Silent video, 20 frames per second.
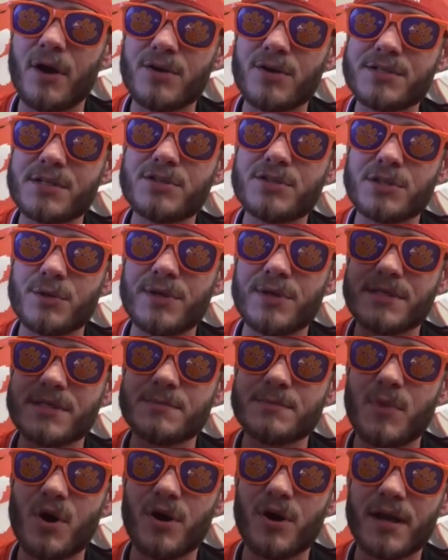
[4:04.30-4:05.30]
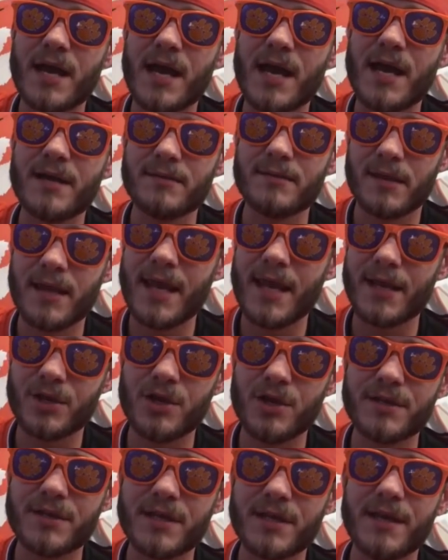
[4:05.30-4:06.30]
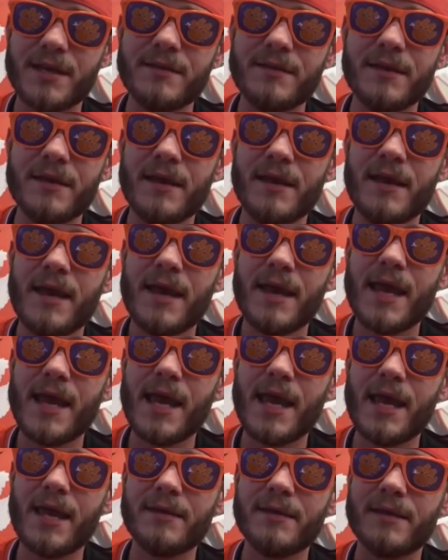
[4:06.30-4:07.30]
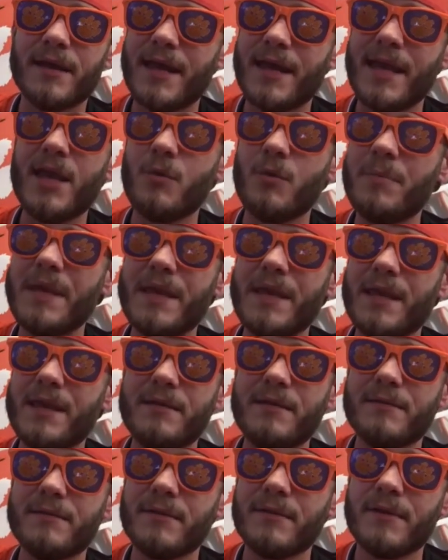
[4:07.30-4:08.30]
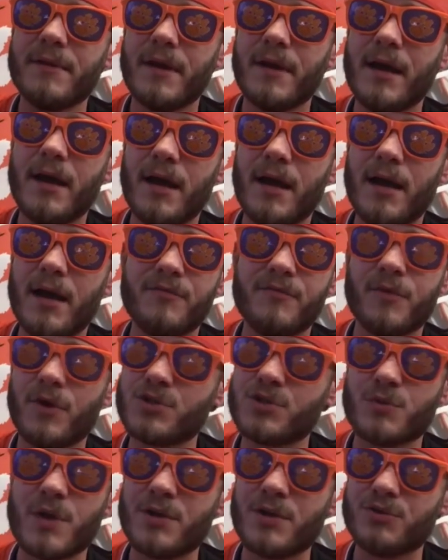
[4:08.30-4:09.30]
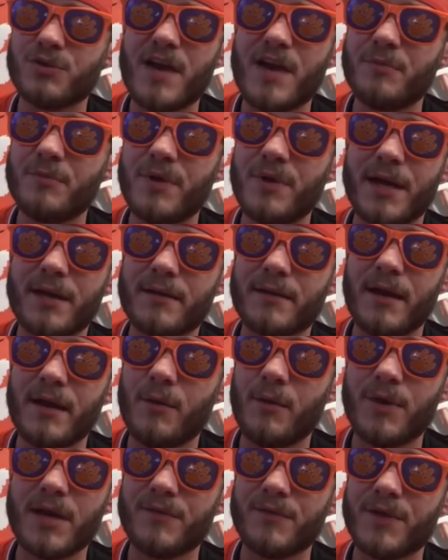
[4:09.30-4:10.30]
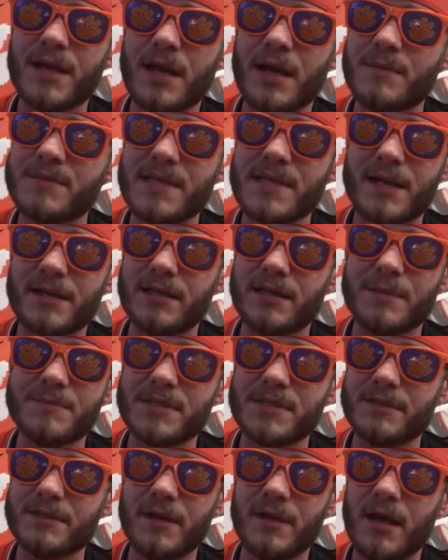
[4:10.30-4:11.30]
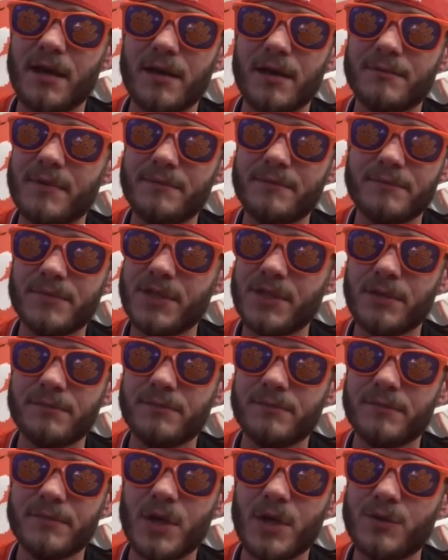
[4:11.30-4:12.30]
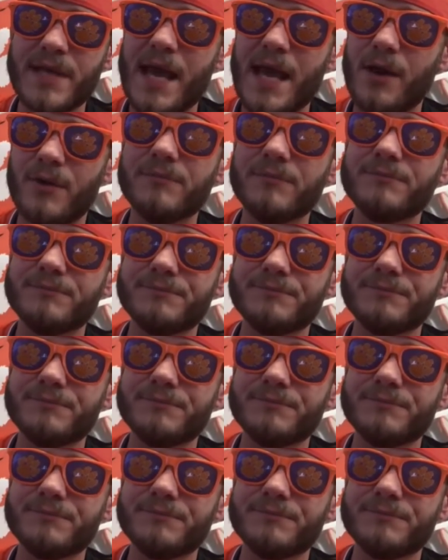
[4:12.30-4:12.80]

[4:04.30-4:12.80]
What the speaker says: also, so he's a smart guy and a good kid. And he'll be a first-round draft pick whenever he comes out of Clemson, no doubt.